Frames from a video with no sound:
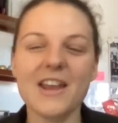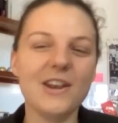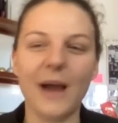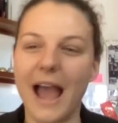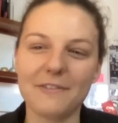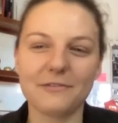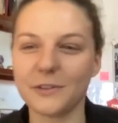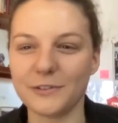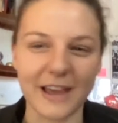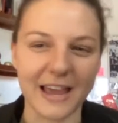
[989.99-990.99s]
No, I have
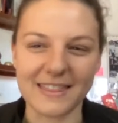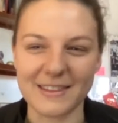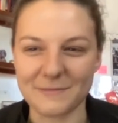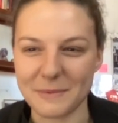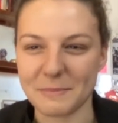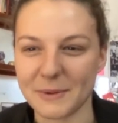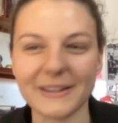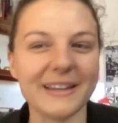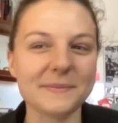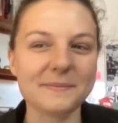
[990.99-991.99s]
full faith. You've been
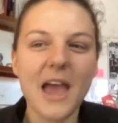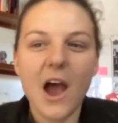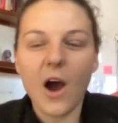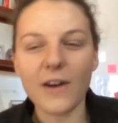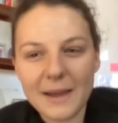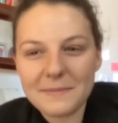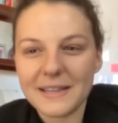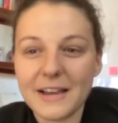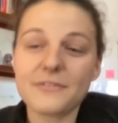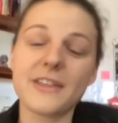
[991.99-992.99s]
brilliant. All right, my love,